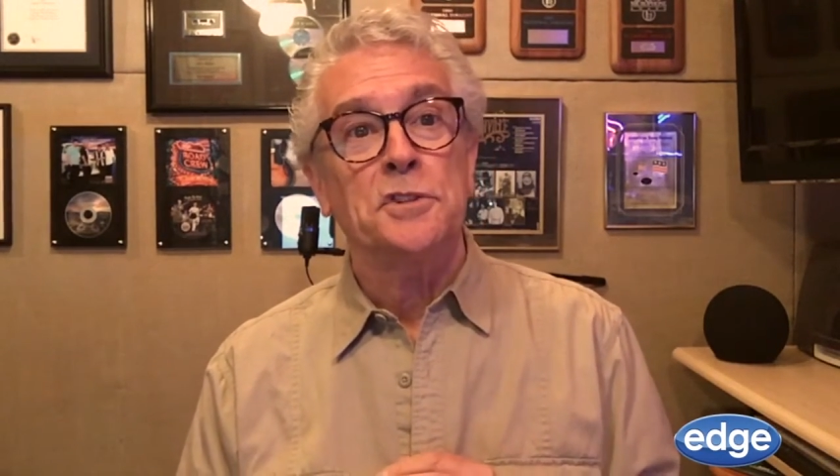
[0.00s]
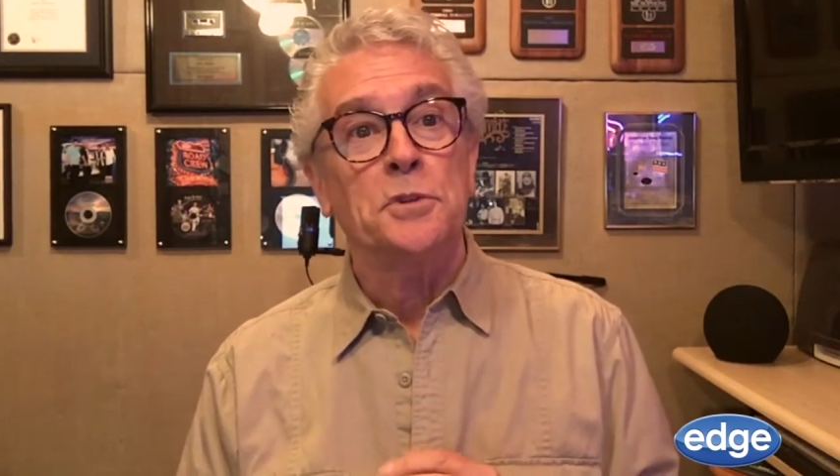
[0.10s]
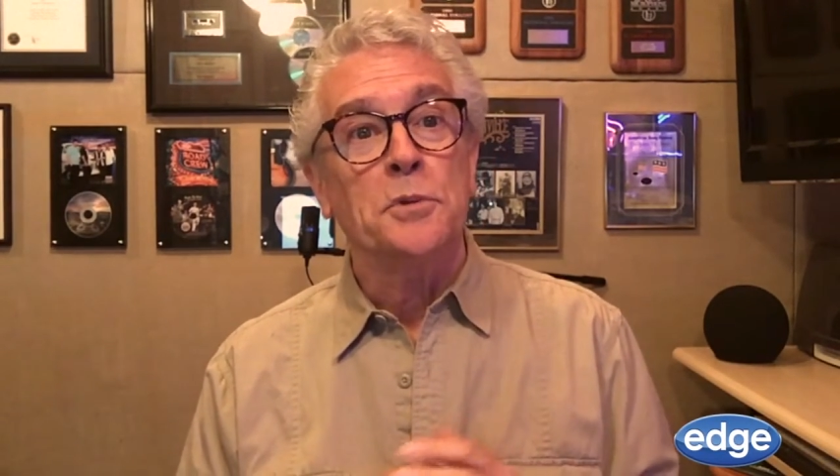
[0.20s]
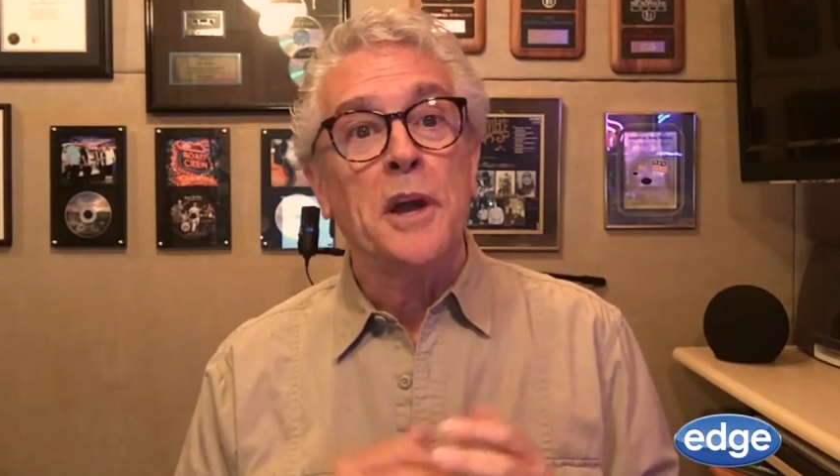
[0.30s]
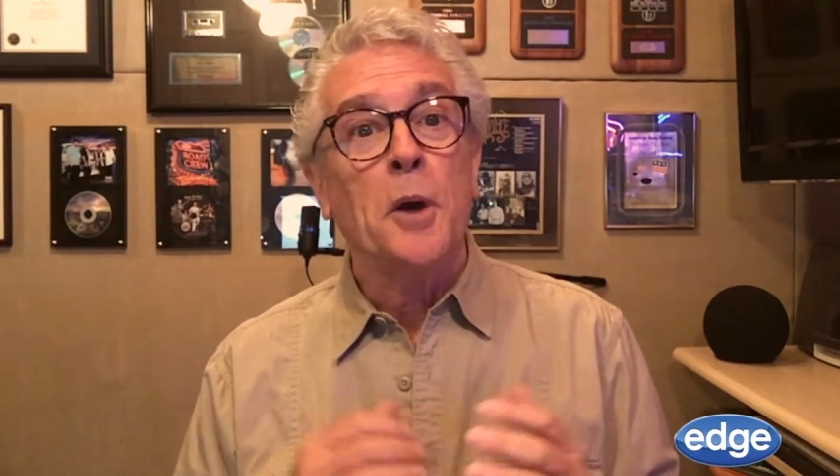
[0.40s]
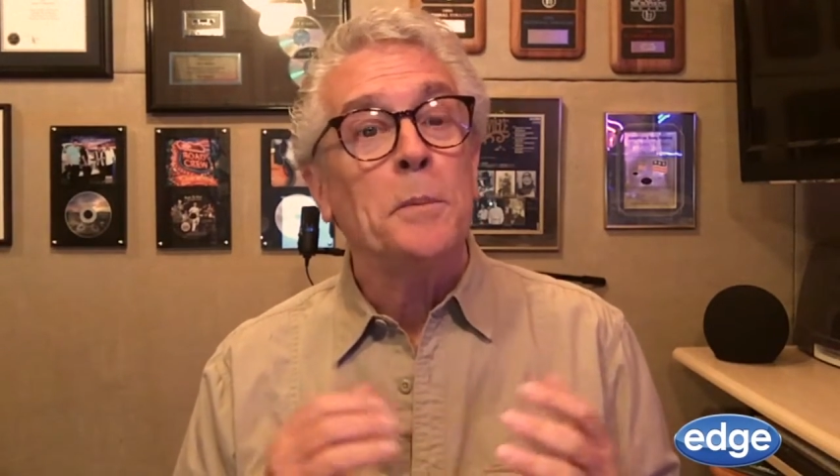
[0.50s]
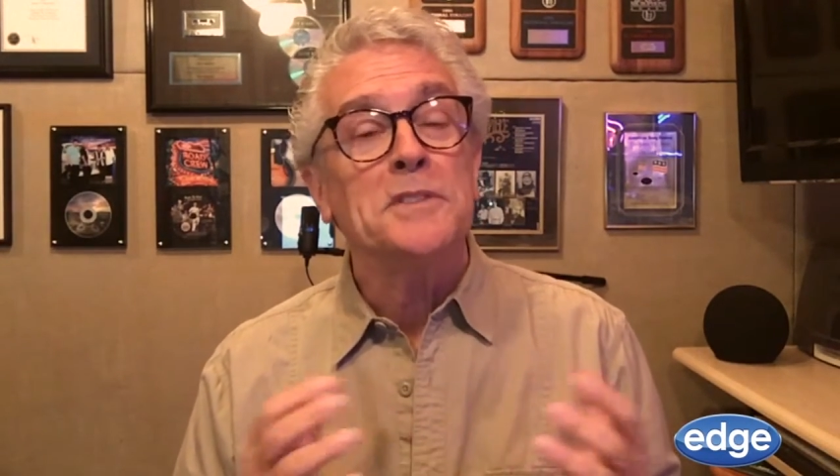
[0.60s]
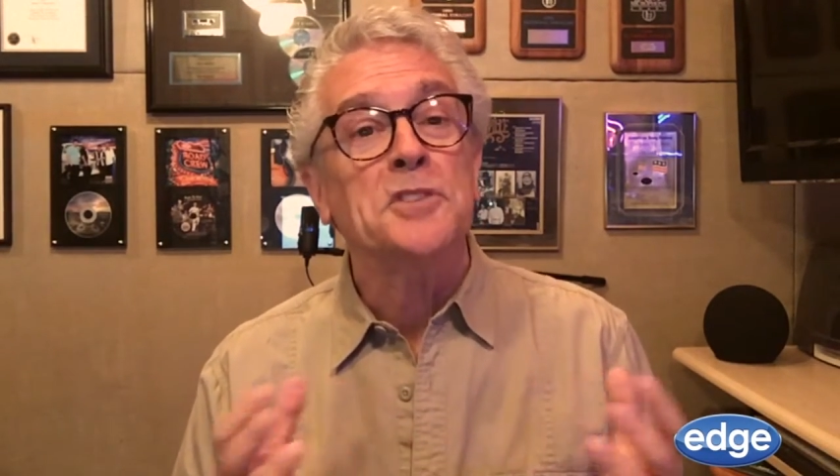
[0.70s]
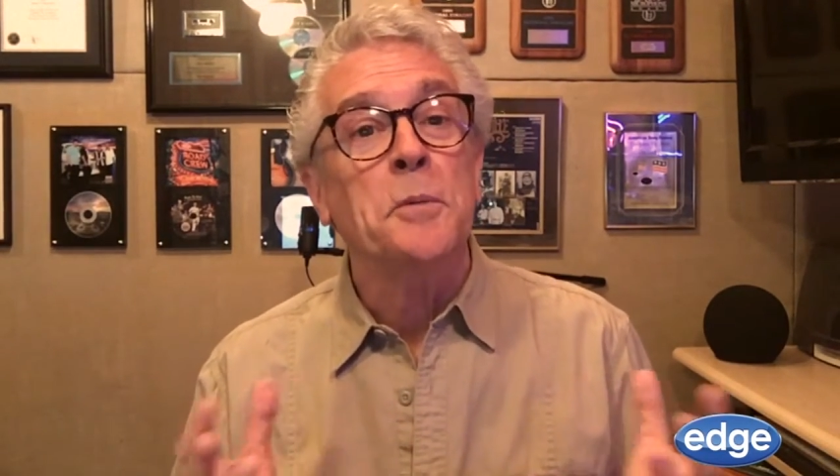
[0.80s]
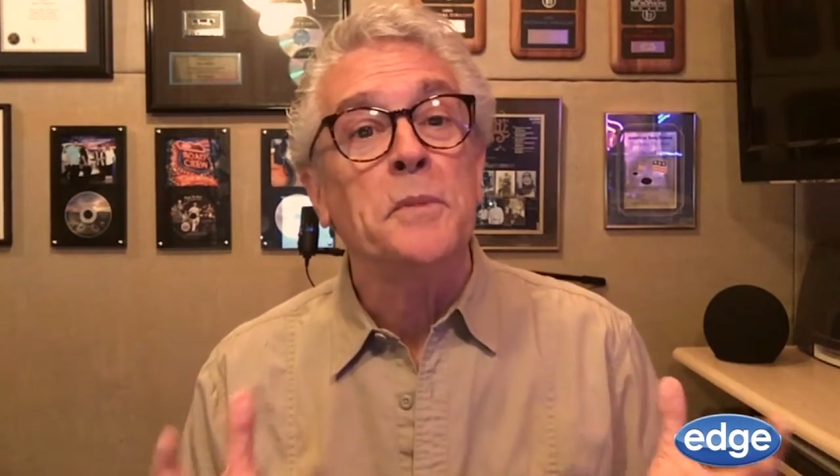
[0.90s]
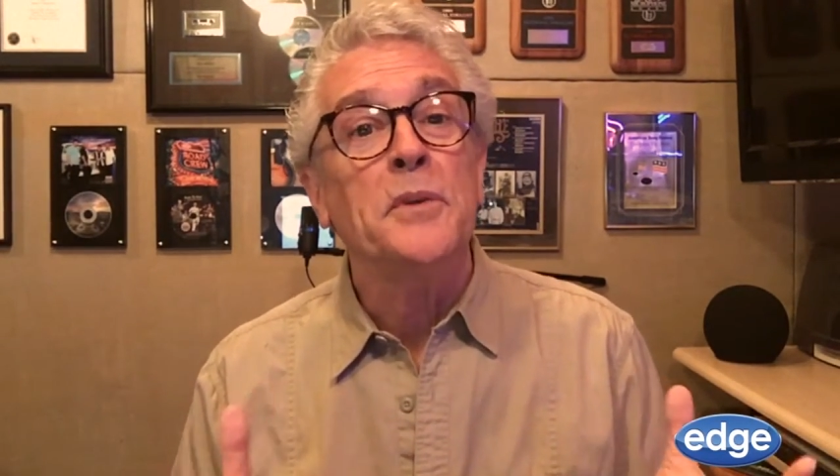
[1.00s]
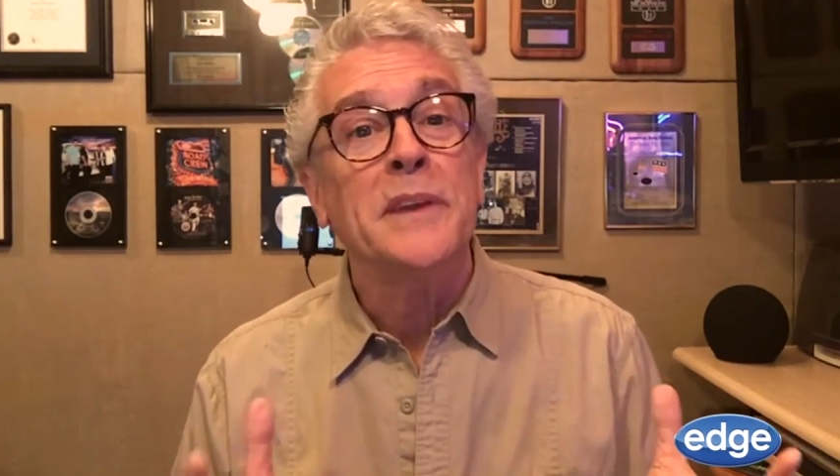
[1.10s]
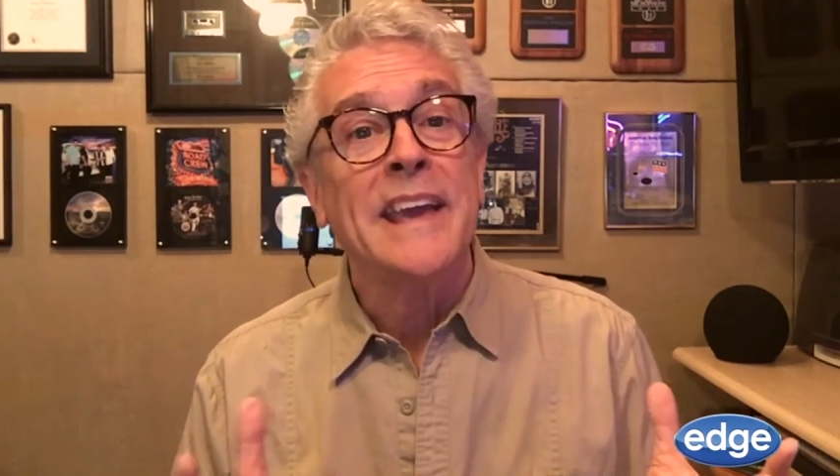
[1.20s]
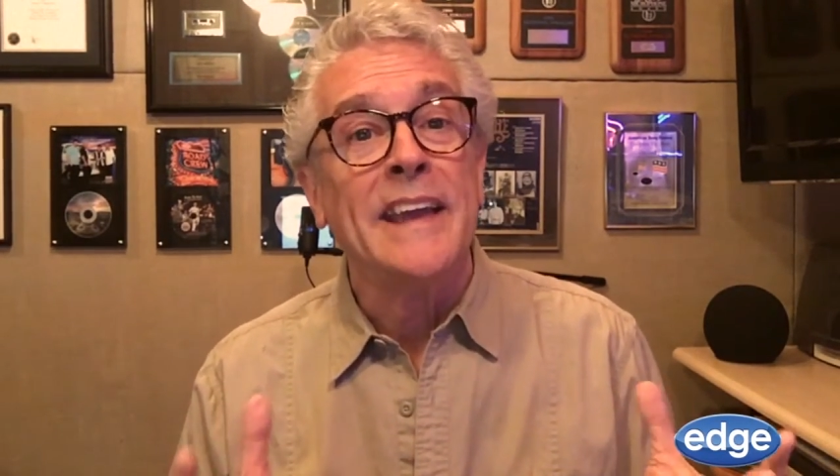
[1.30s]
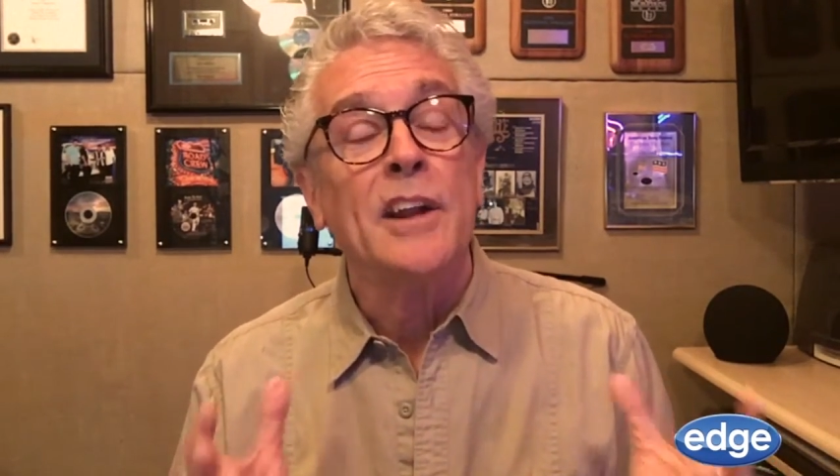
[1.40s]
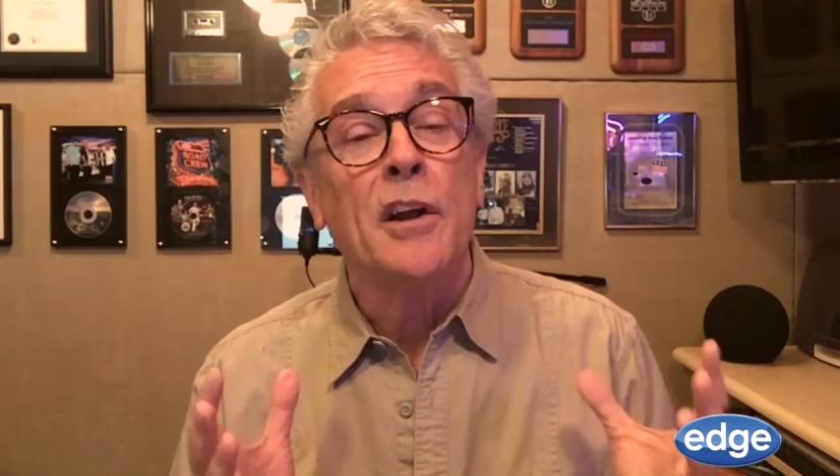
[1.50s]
to help us communicate